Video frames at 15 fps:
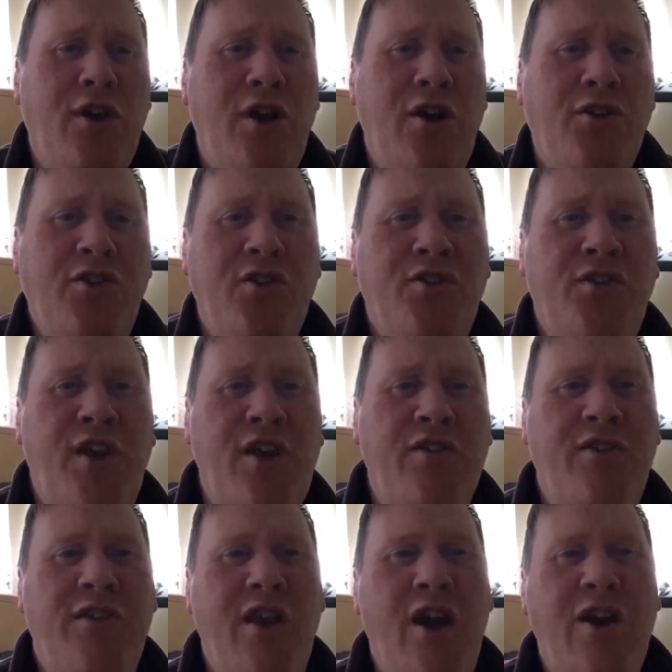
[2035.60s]
Luke also
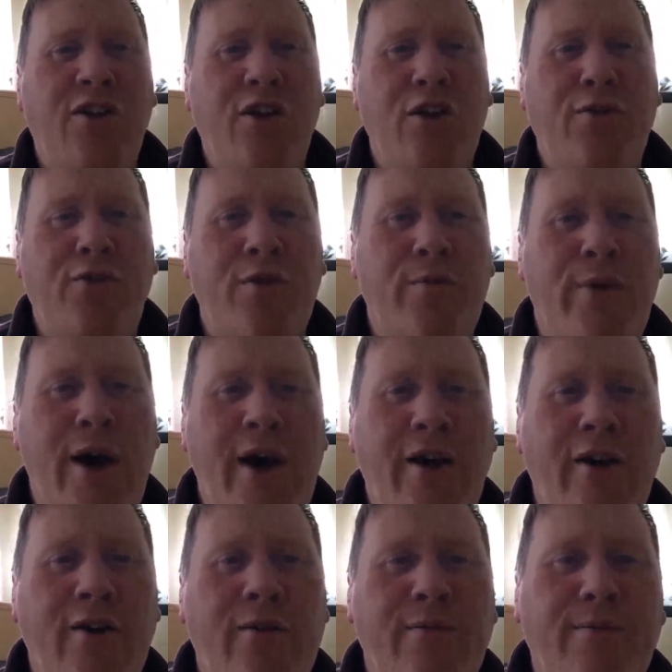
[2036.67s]
said Thiago from
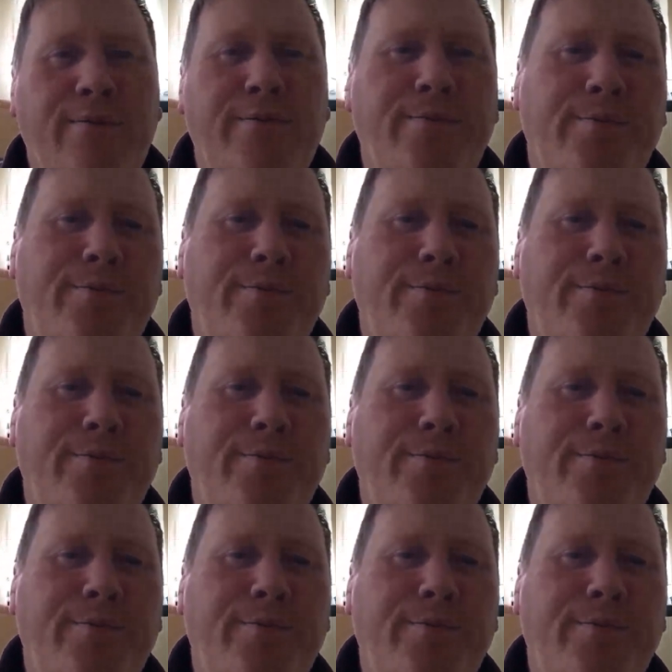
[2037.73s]
Bayern.